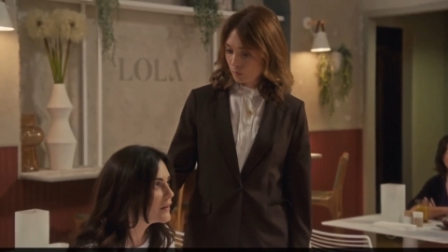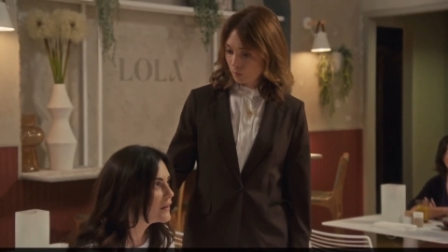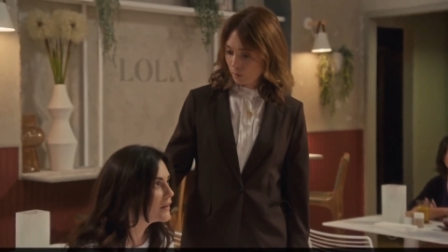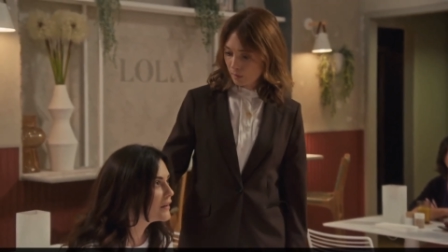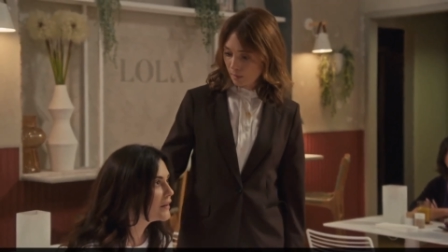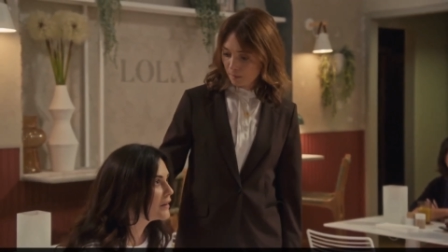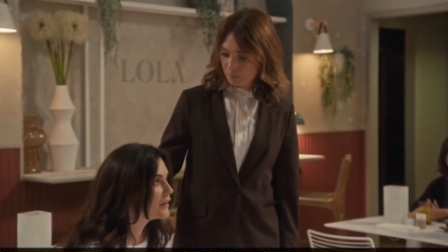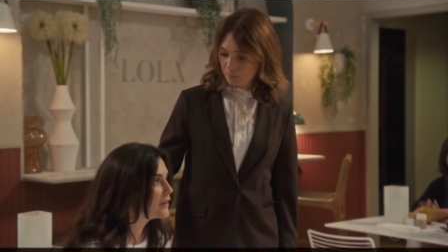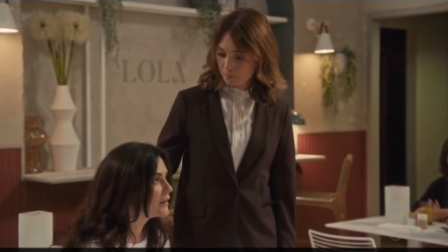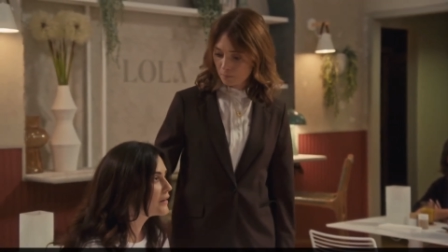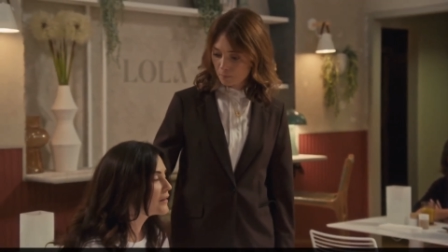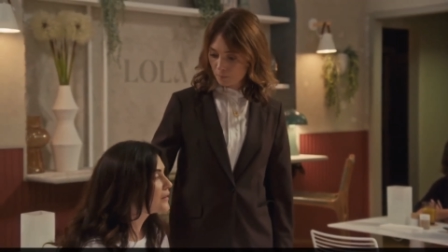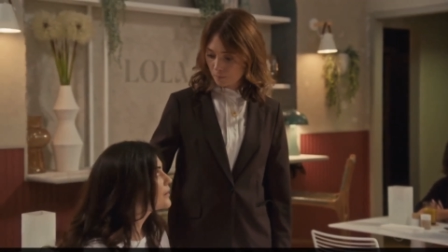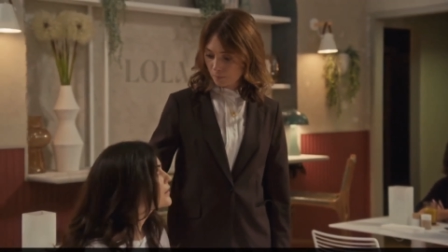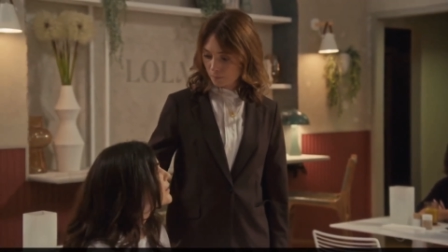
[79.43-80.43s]
You okay?
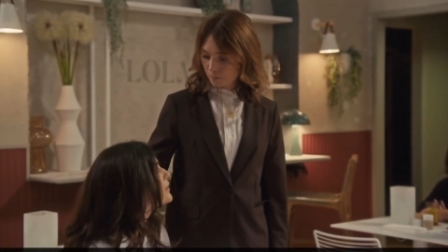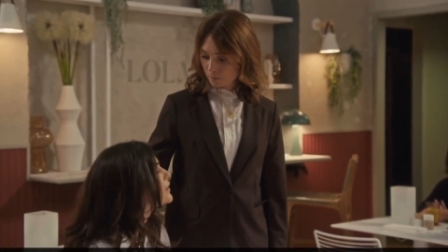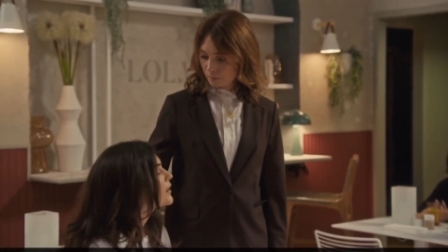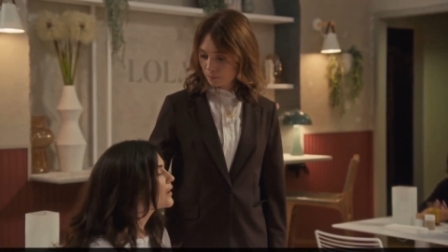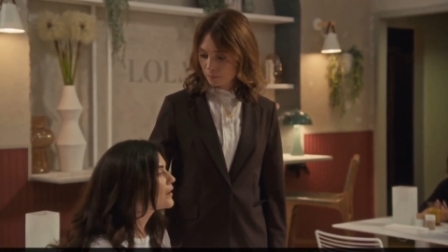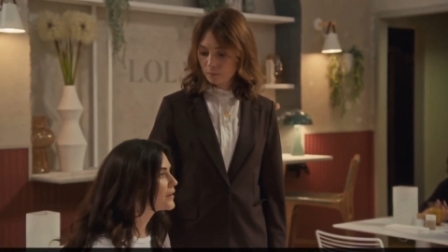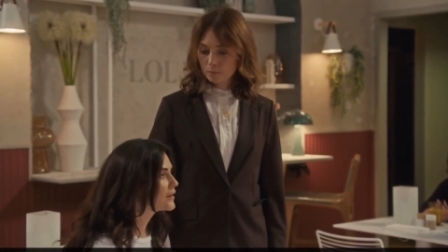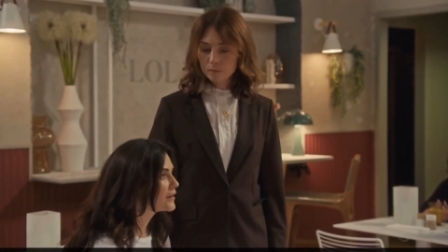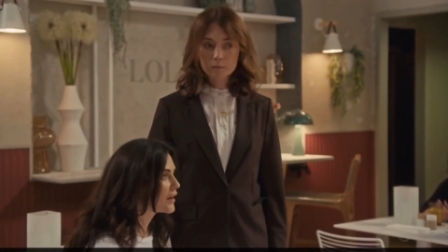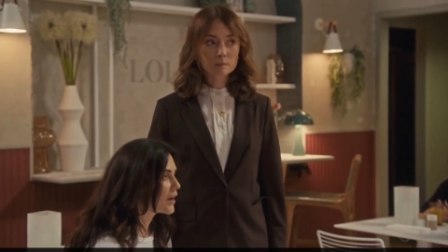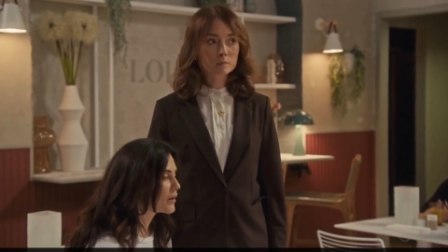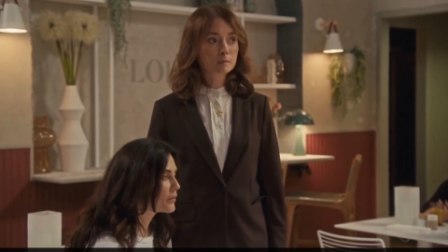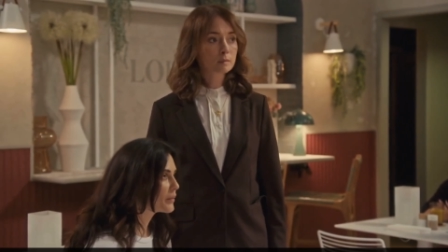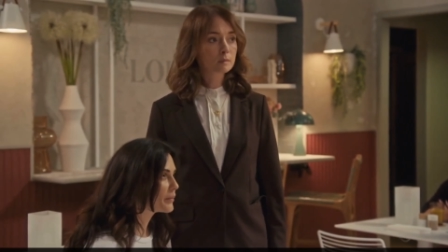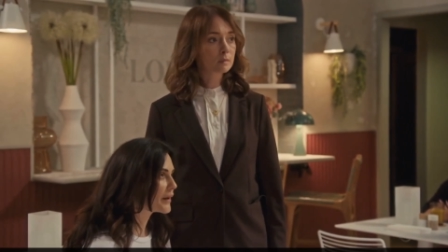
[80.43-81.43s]
Yeah,
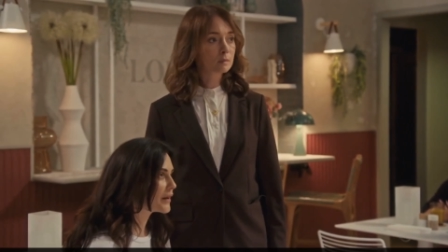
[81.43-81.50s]
I will